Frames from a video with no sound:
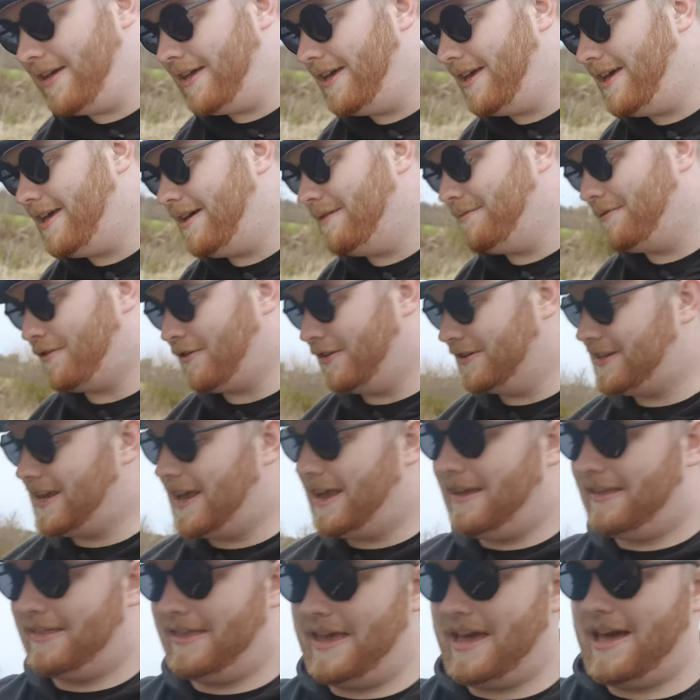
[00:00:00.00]
here. We've got to
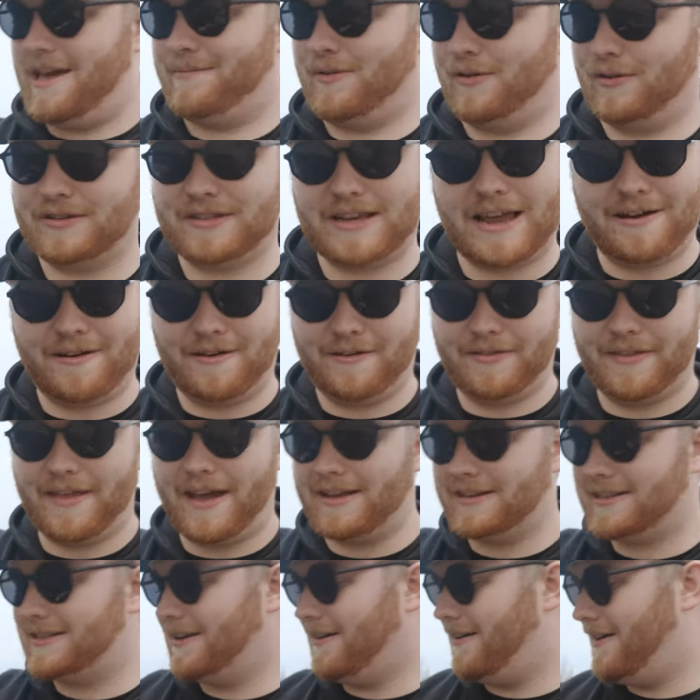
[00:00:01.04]
take the airbox out on
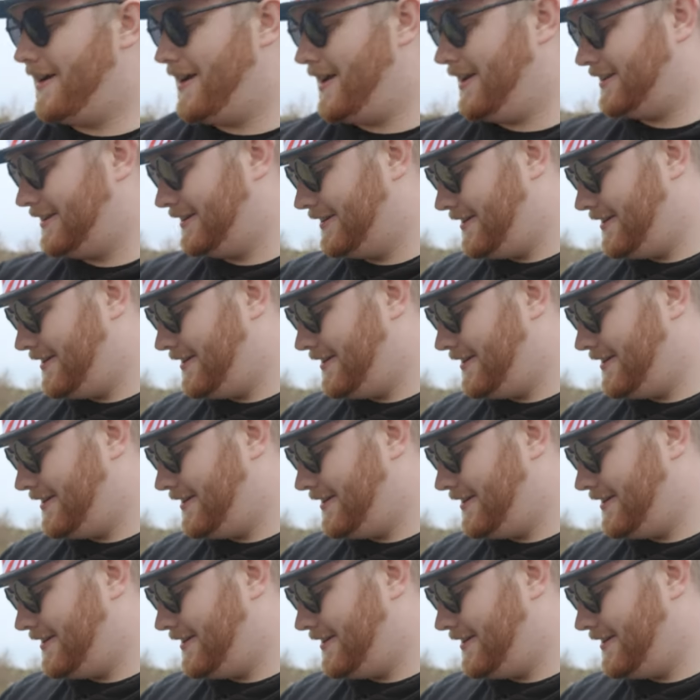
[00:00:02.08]
that side,